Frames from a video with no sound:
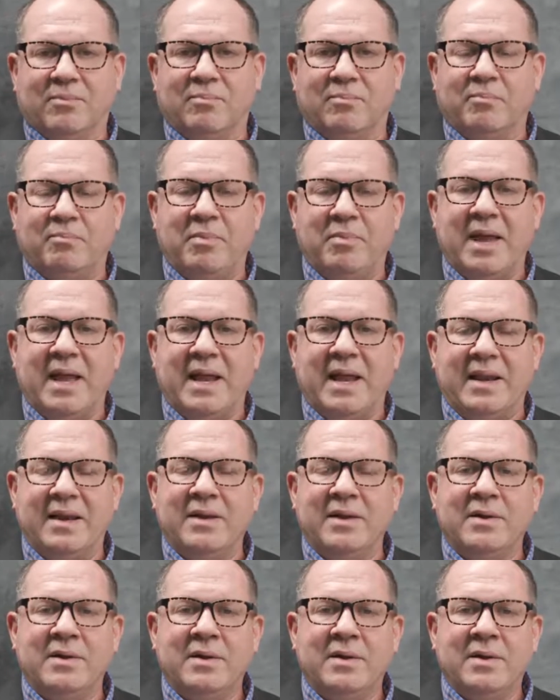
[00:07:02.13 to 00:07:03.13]

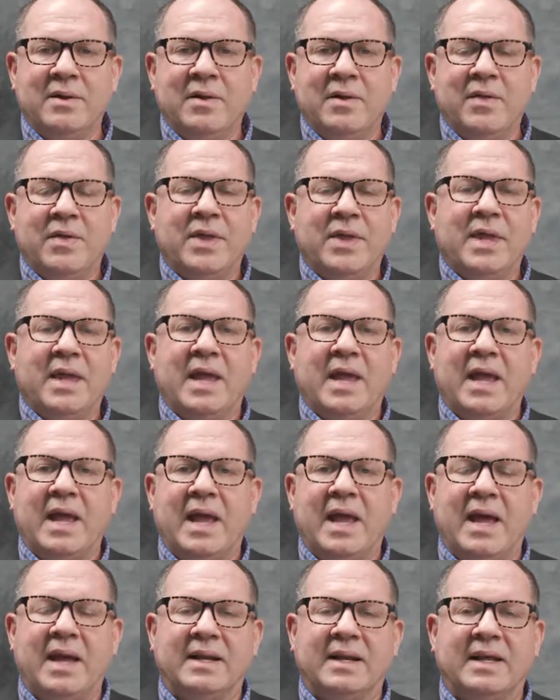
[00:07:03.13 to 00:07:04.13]
bin
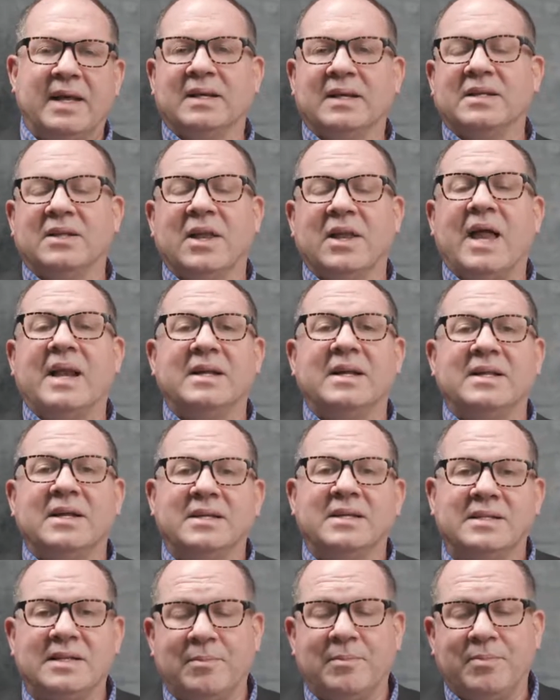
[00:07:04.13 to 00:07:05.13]
and kicked a lot of
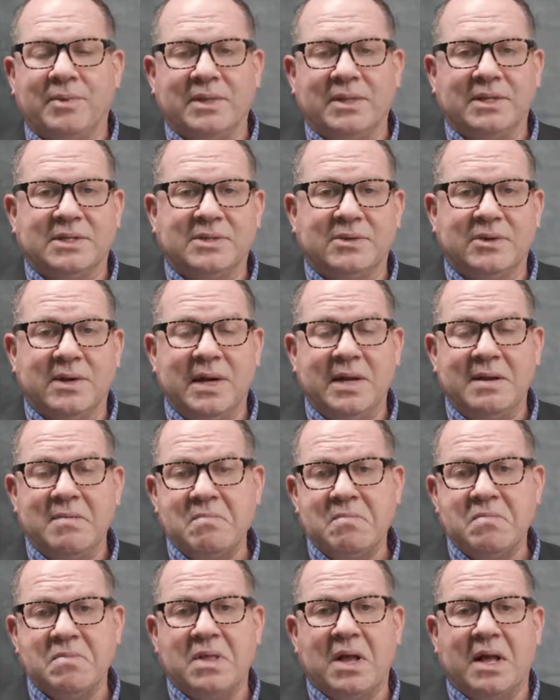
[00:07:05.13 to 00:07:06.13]
dust up in the street
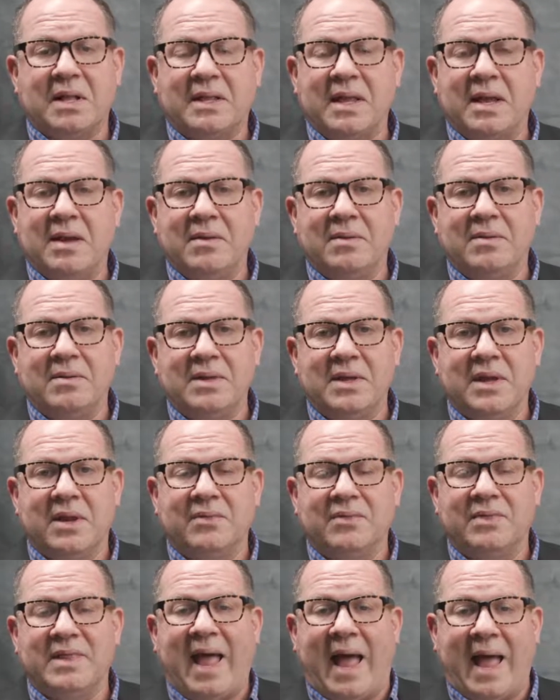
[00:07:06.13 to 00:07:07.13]
and thought
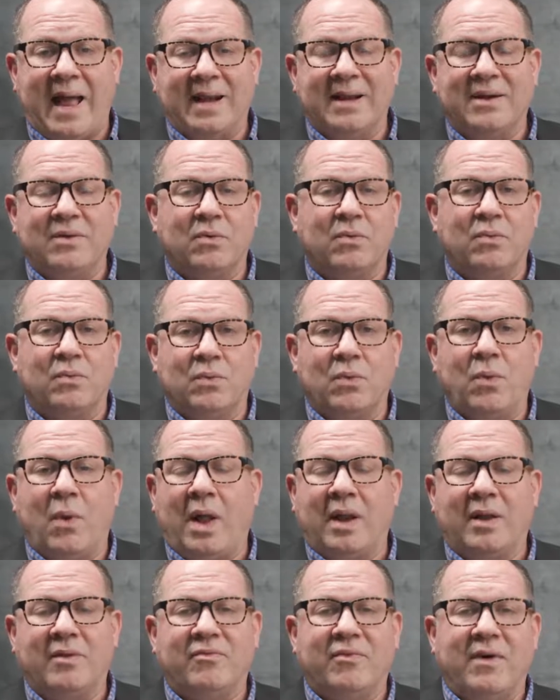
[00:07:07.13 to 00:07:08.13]
that
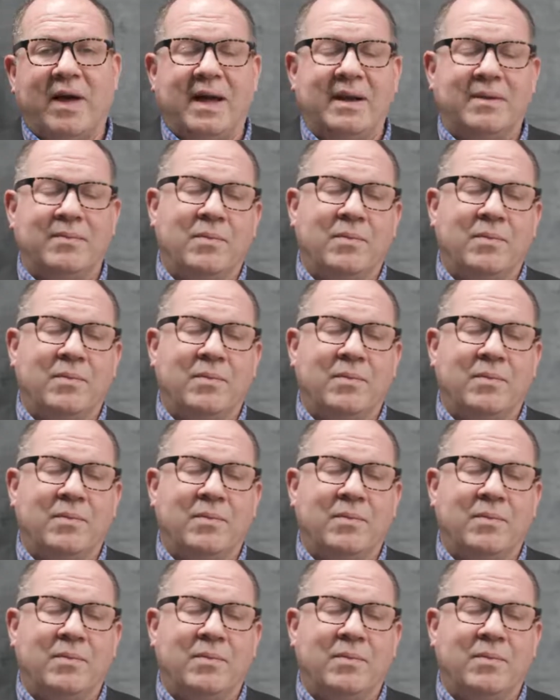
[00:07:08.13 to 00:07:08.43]
qualified.